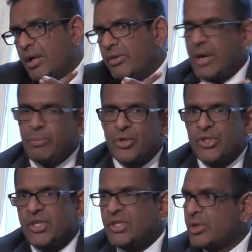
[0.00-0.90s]
That
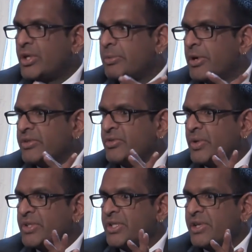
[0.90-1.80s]
pushes into early part of
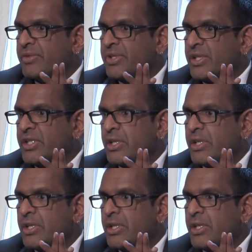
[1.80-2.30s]
2017.